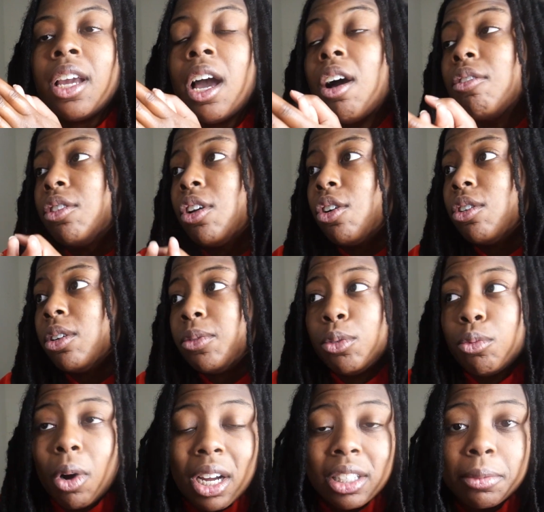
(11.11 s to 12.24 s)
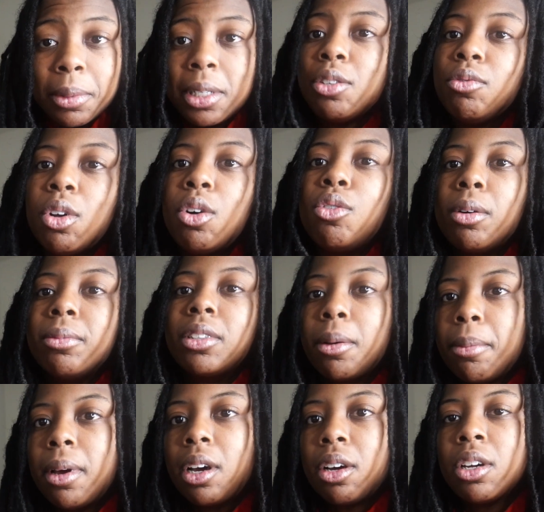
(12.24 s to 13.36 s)
Y'all know. If you watch me, you know who I'm
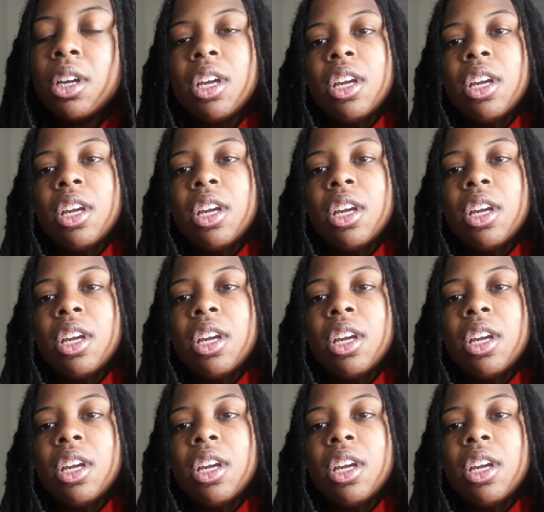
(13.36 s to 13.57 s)
talking about.